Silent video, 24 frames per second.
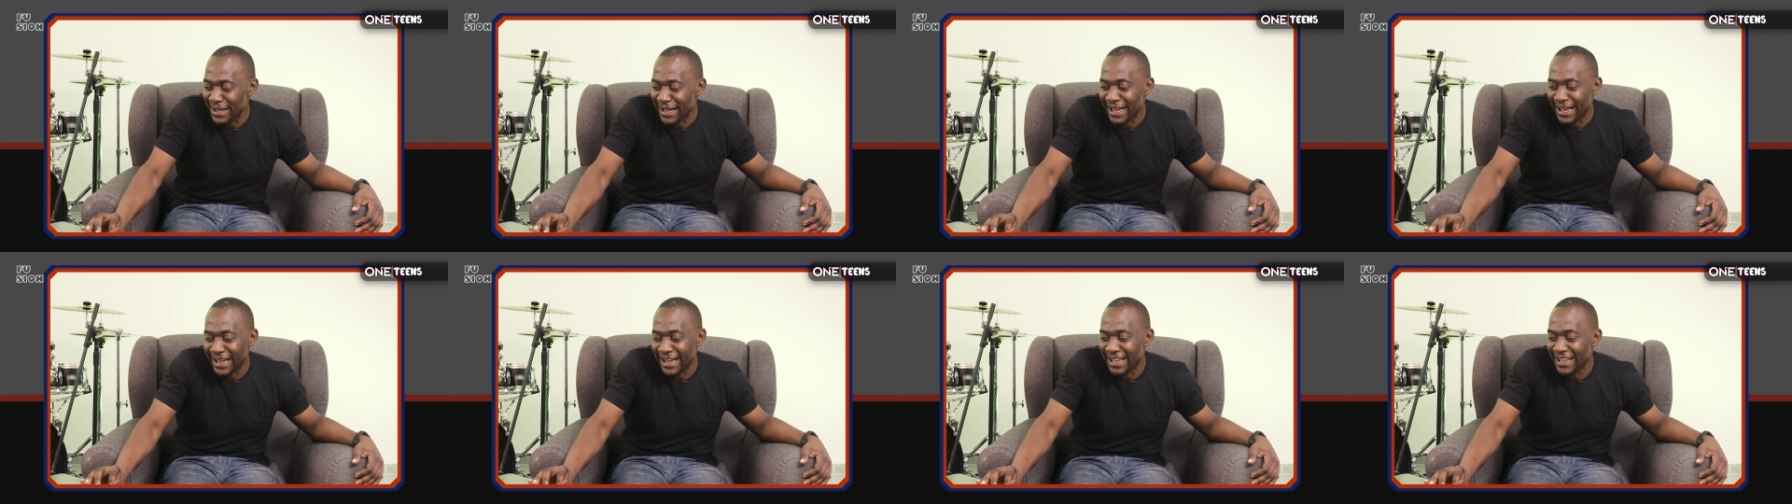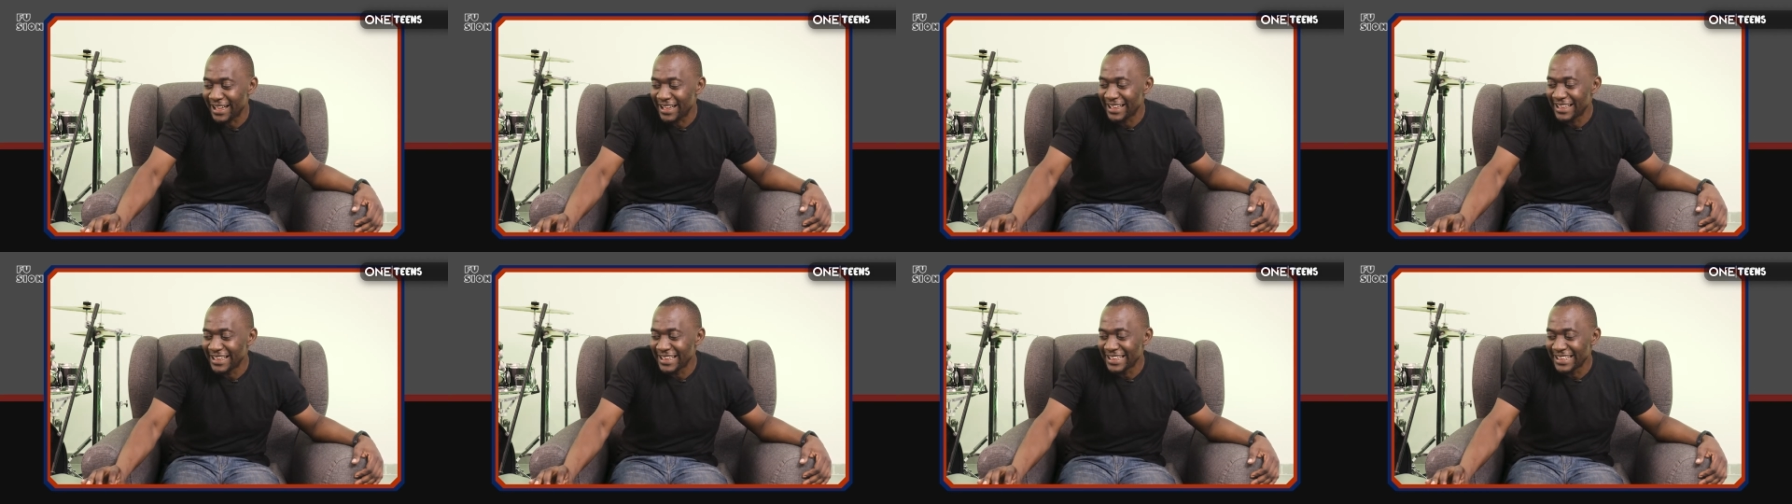
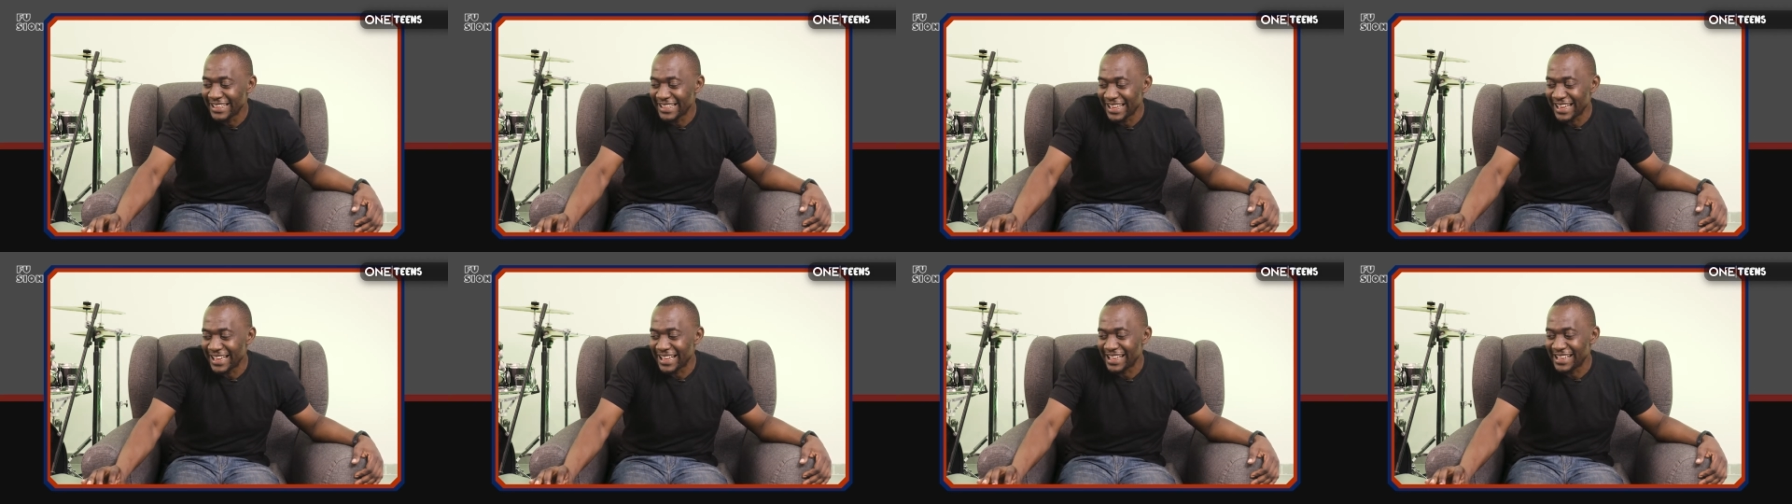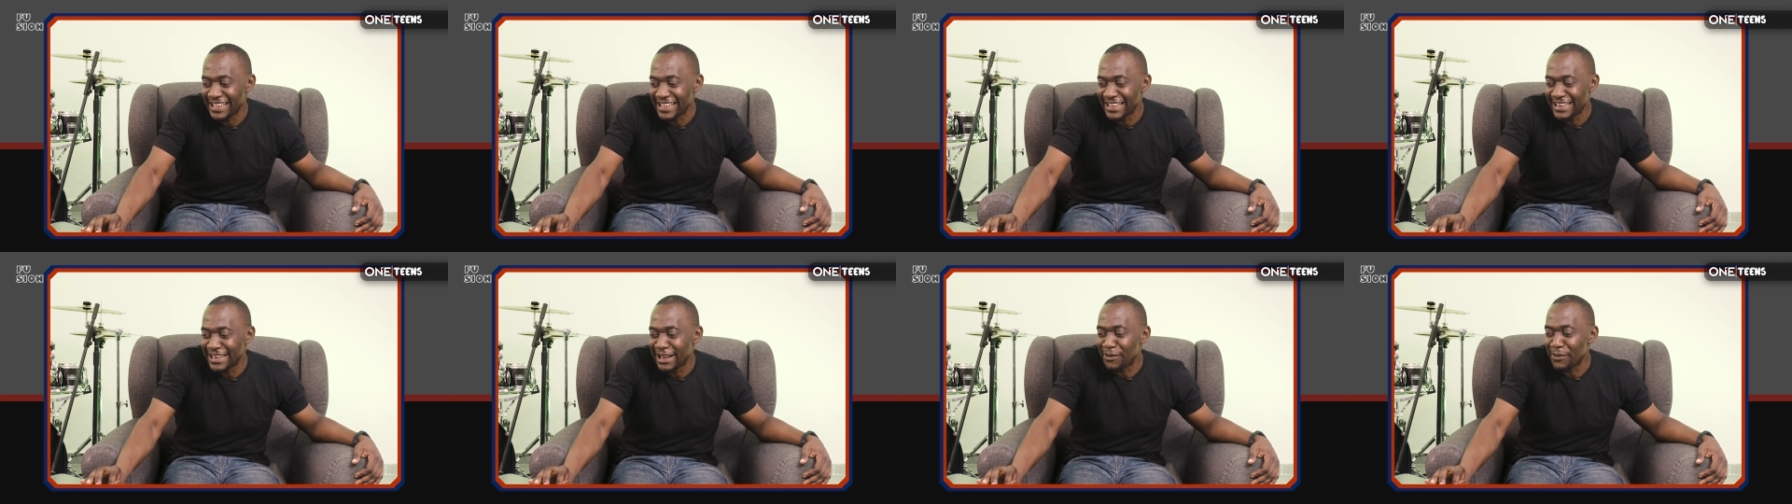Ah, yeah,
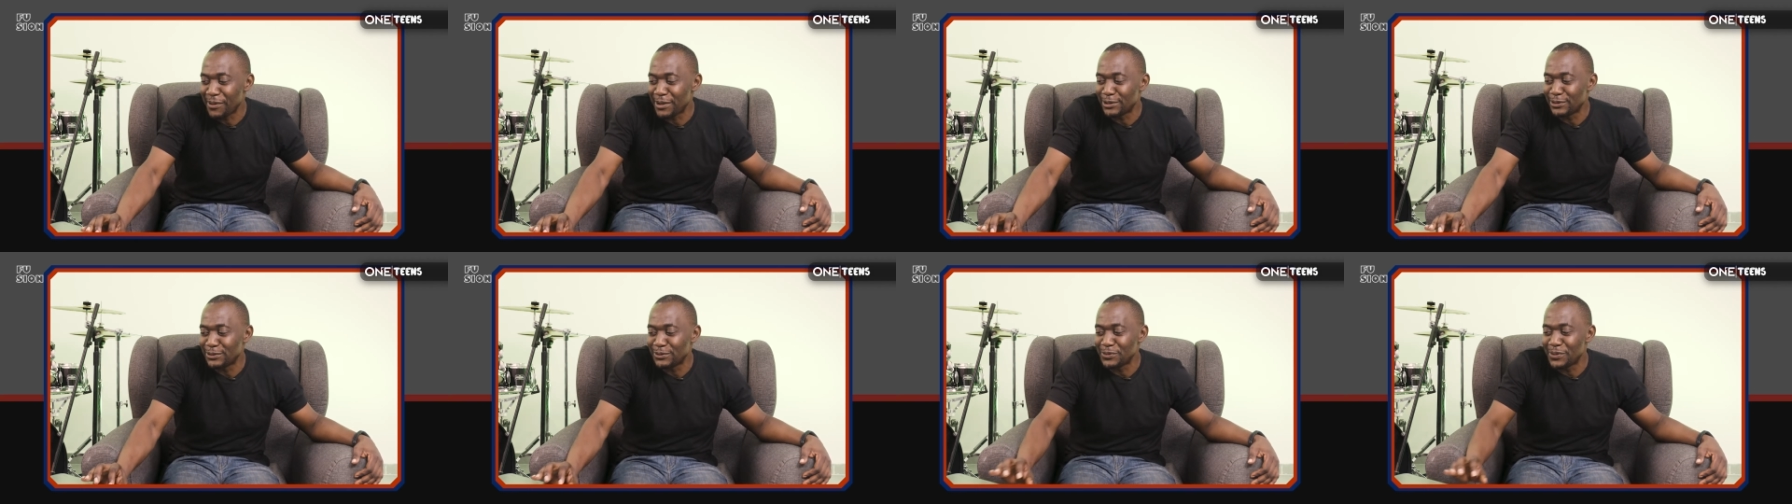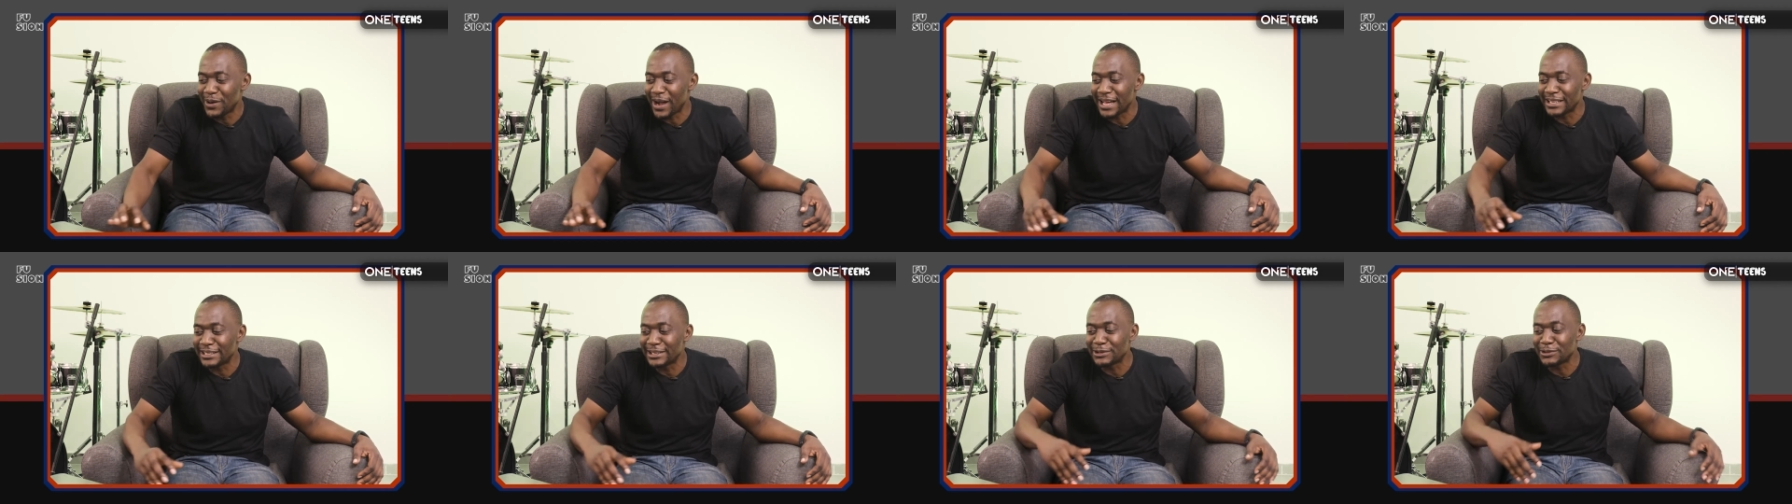that one too
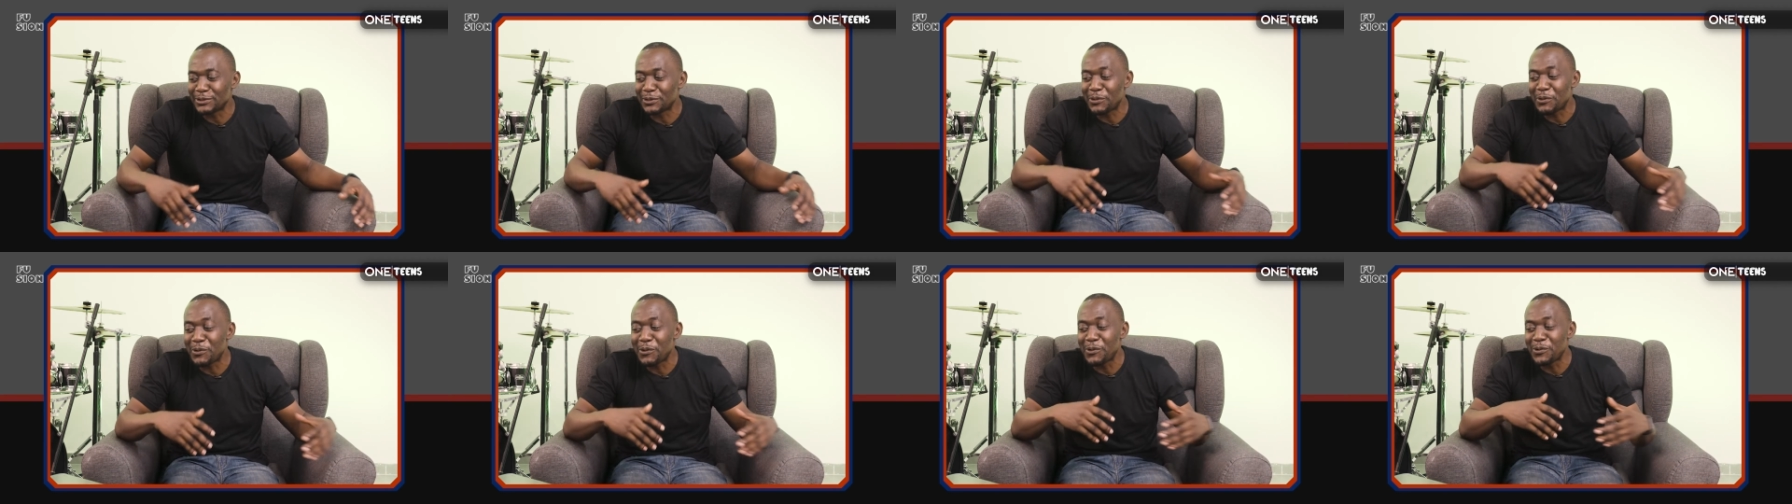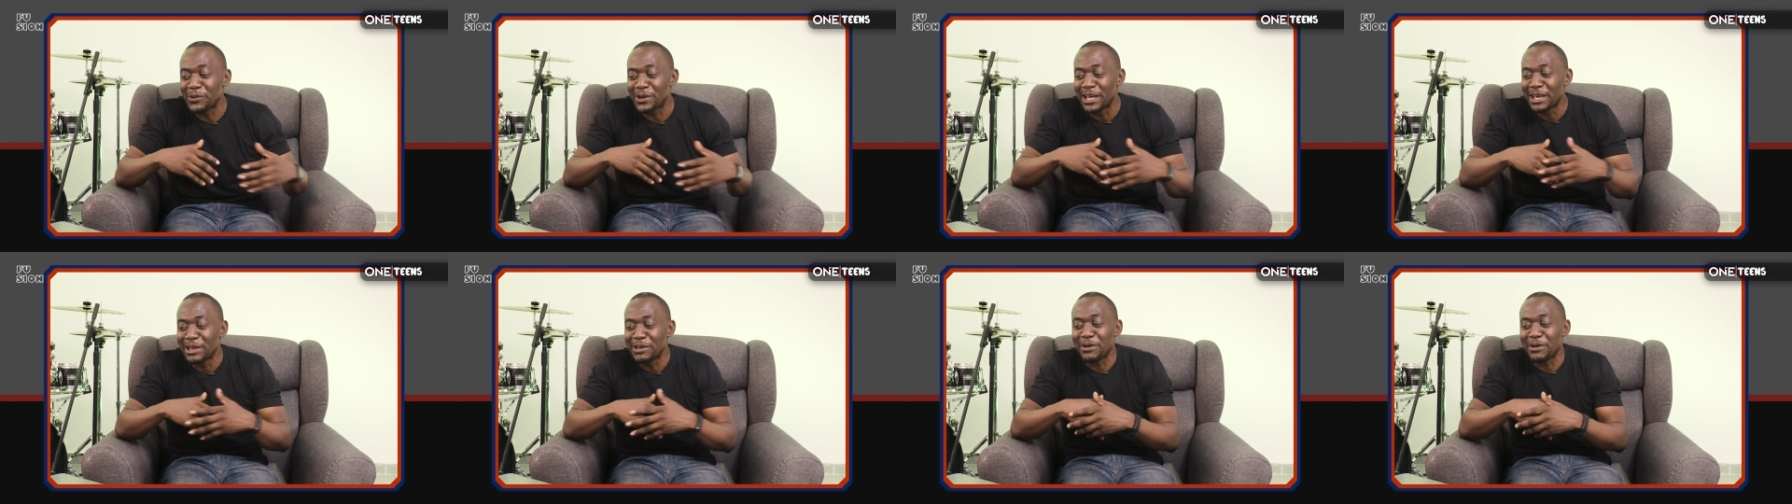has its own.